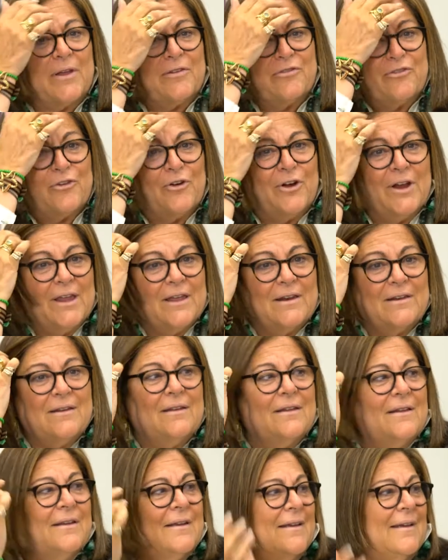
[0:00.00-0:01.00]
my
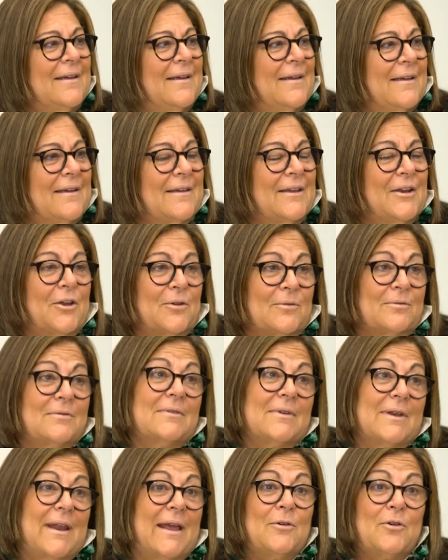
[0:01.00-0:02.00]
forehead? You
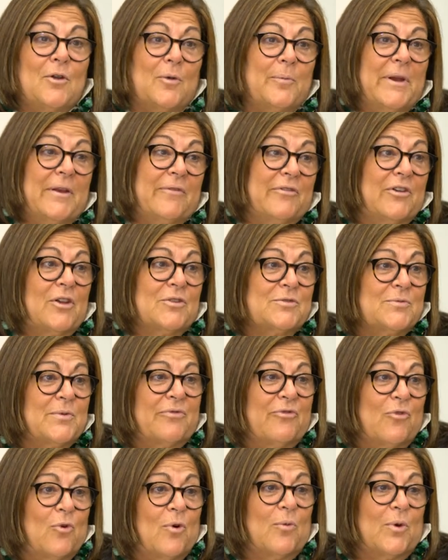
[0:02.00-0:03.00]
know, now nobody even knows
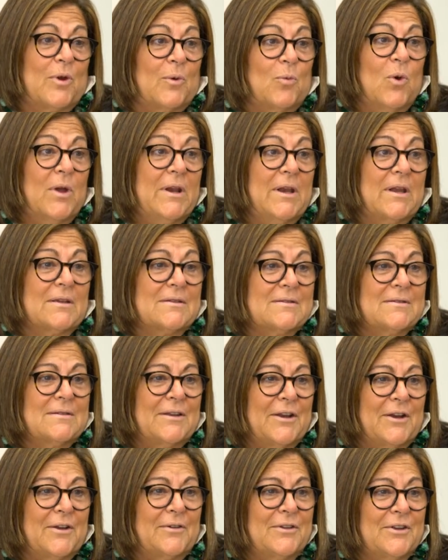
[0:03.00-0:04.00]
what 411
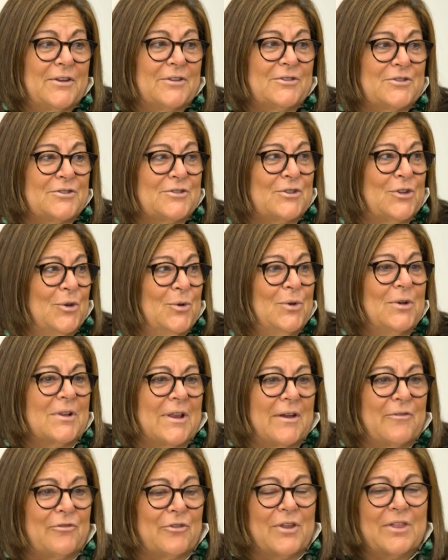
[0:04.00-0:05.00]
is. You know, you just
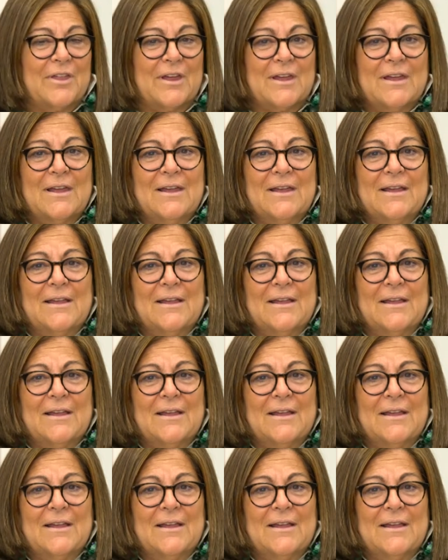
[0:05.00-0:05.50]
Google everything.